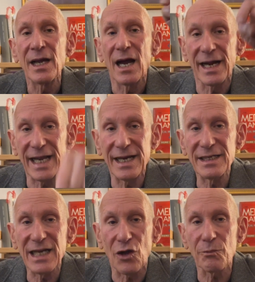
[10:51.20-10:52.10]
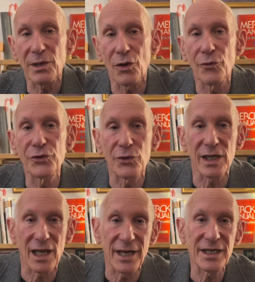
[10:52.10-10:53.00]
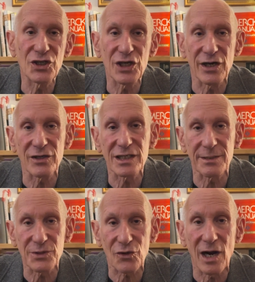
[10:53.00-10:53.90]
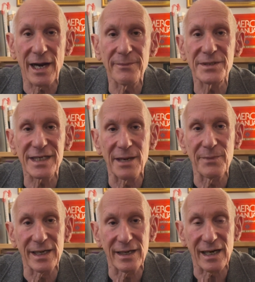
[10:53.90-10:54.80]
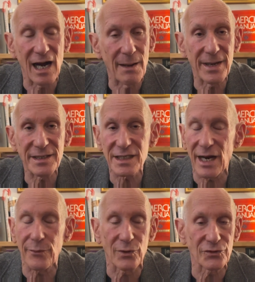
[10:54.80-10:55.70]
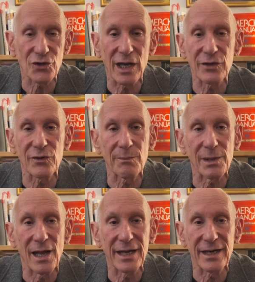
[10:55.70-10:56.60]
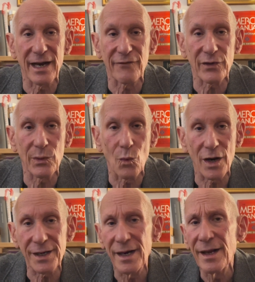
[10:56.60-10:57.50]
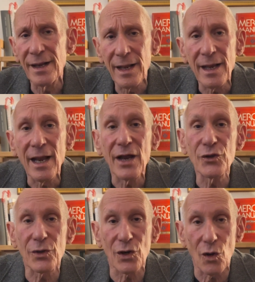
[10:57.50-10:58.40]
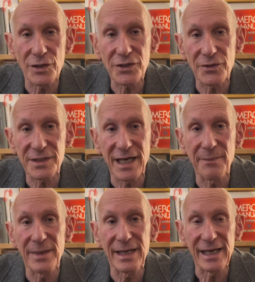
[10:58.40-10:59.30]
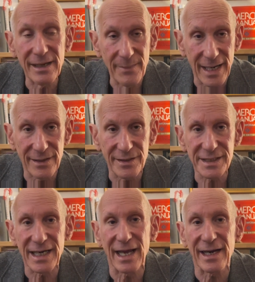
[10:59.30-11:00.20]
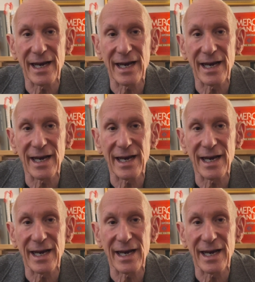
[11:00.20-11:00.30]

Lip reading: Again, down below, you can like, share, and subscribe. Send me comments. I will try to reply to everyone. You can also send me emails at